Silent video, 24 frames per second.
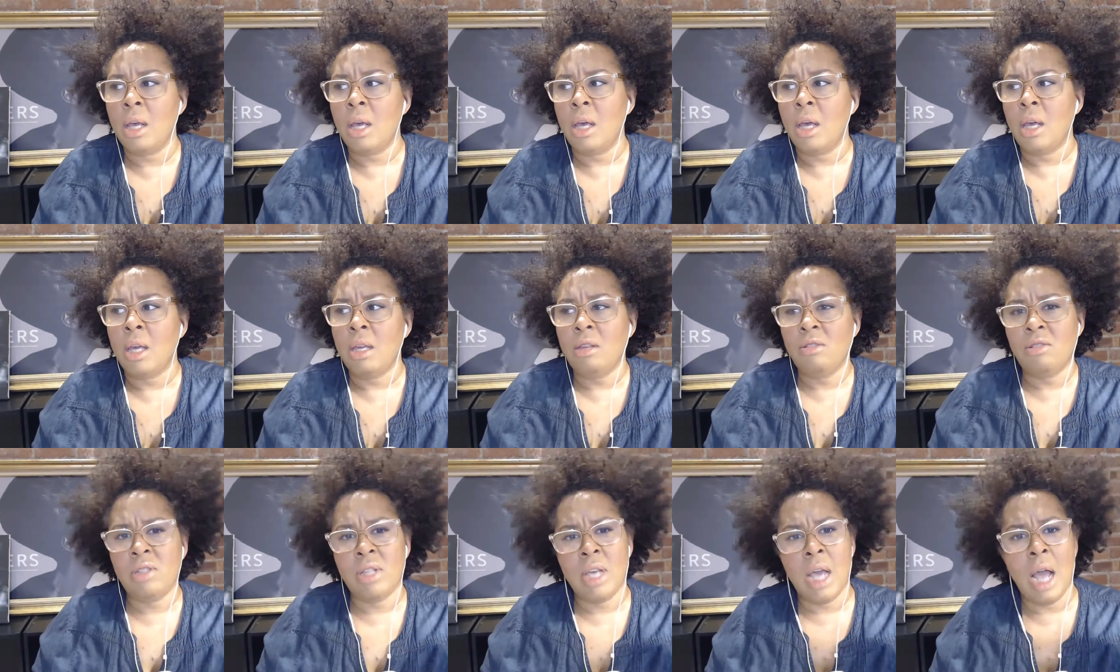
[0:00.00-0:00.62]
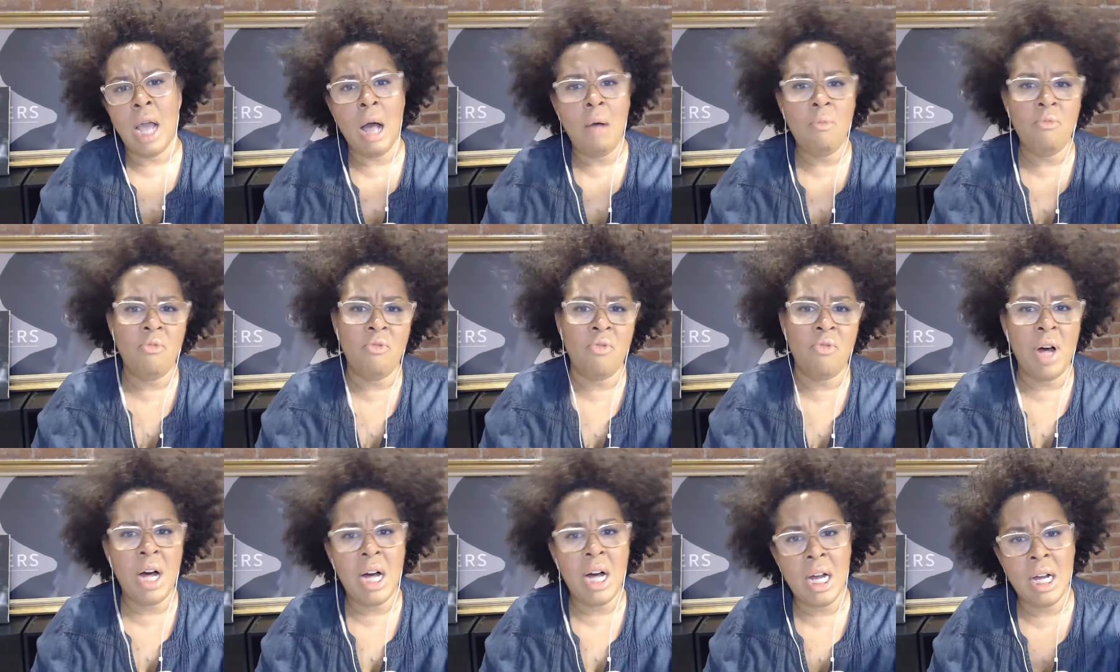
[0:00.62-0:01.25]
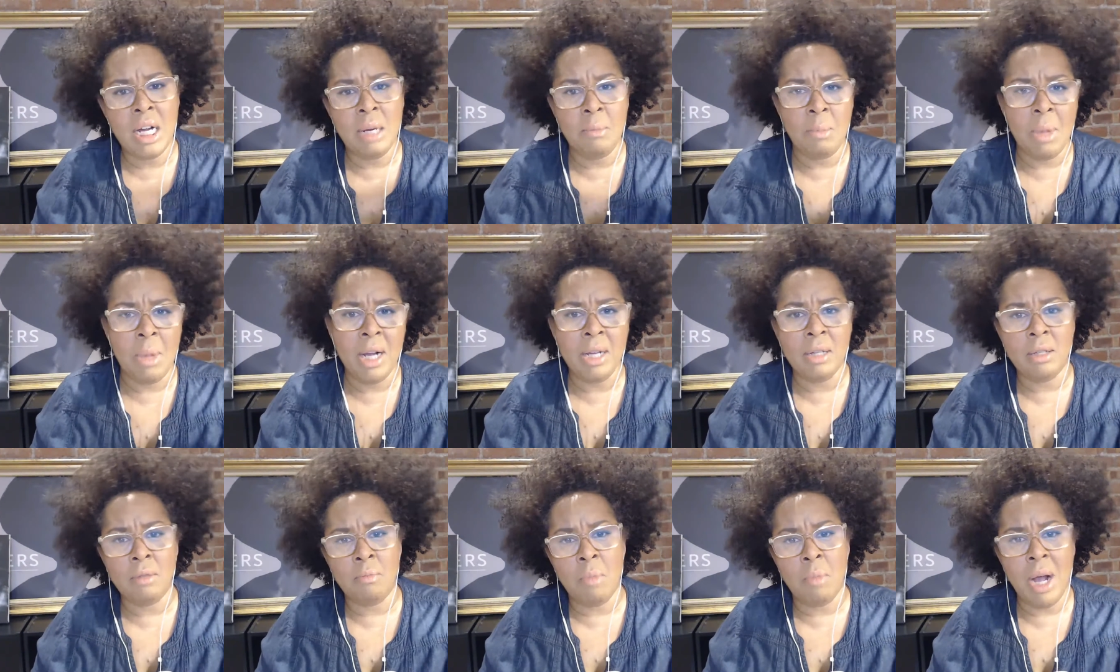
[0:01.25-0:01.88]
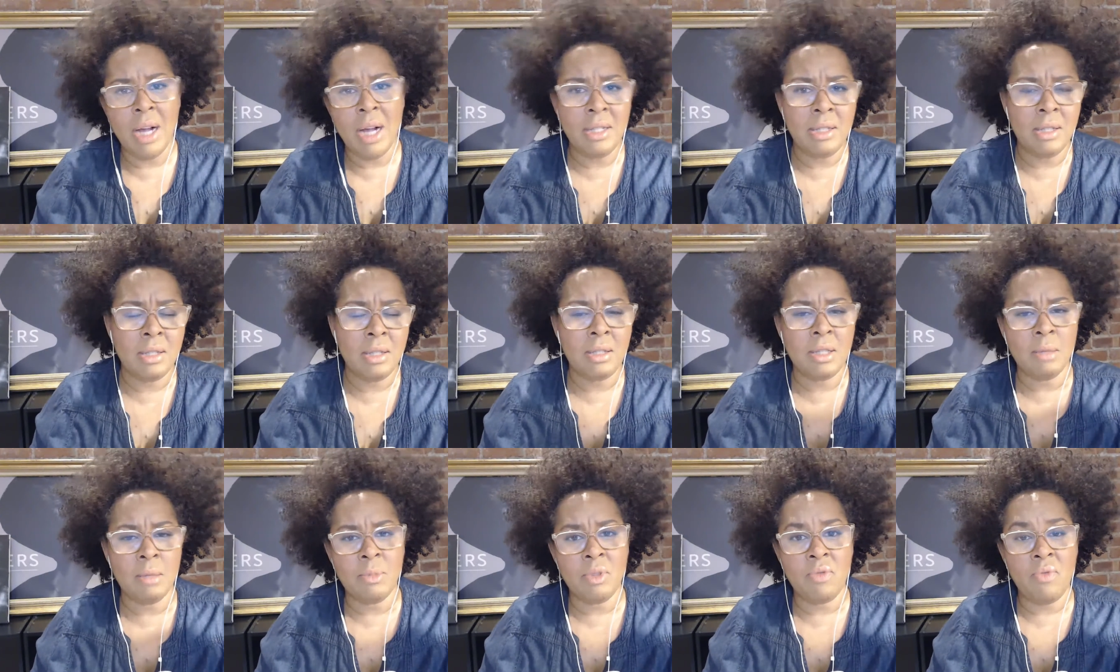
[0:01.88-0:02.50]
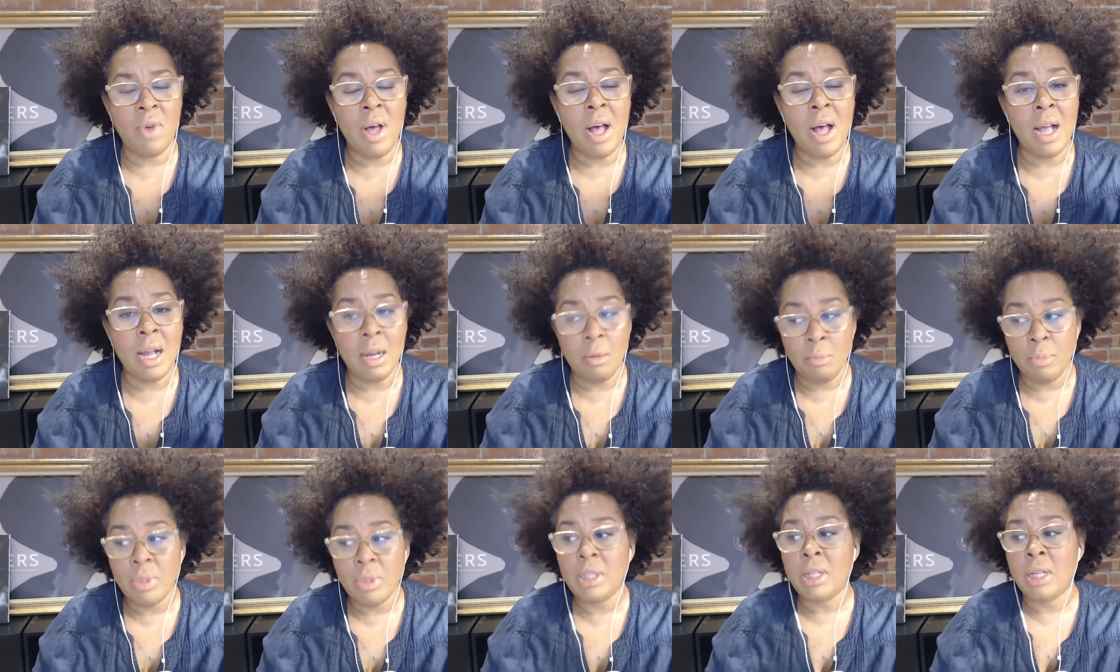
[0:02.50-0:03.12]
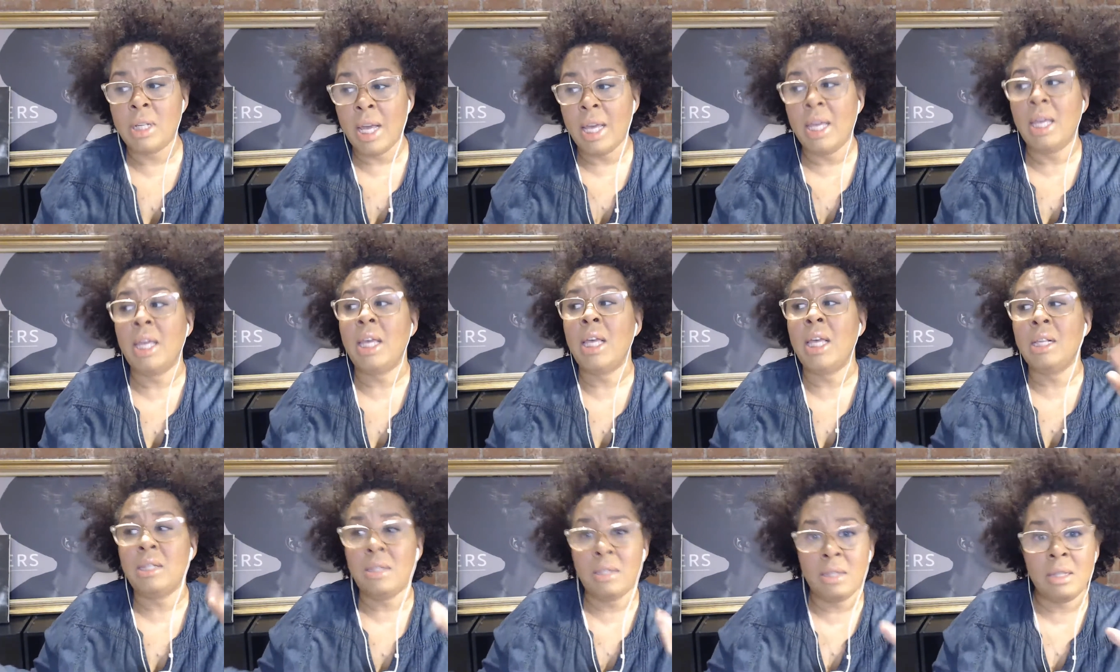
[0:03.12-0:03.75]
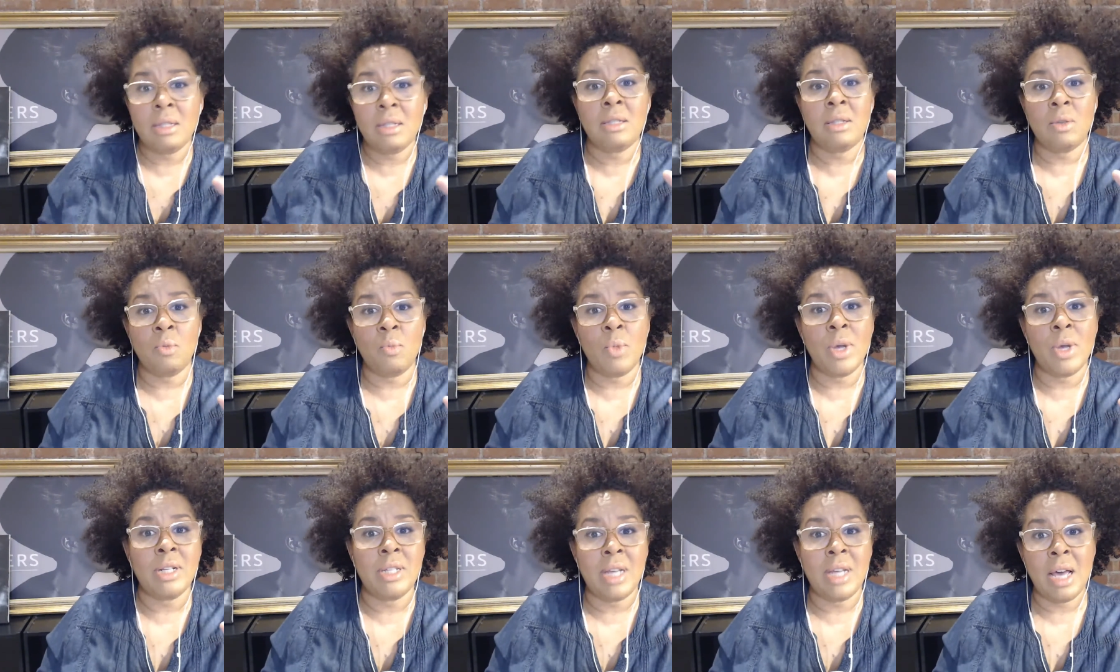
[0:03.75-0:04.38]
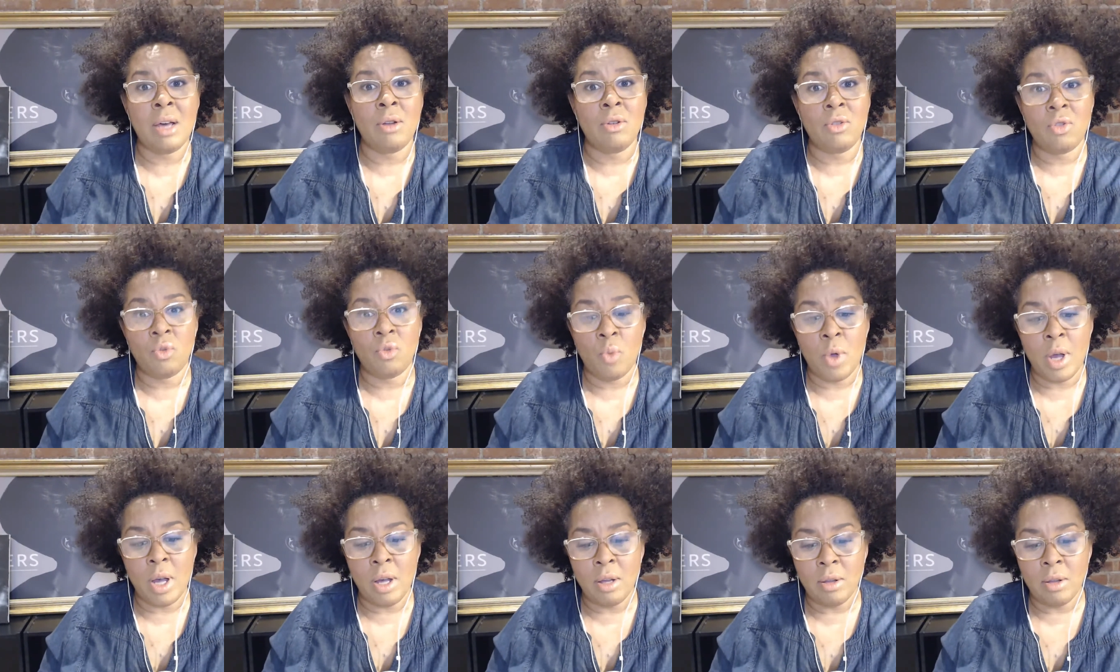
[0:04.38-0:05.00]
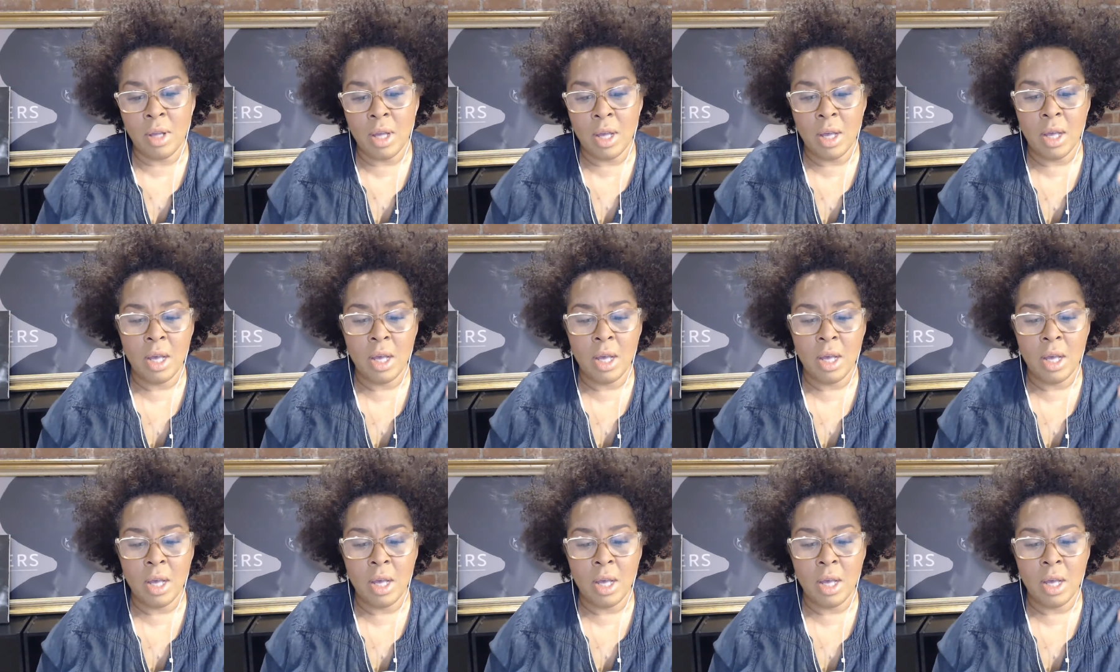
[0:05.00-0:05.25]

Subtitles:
he'll say, I'm fine. My system's fine. But today his system went down as well.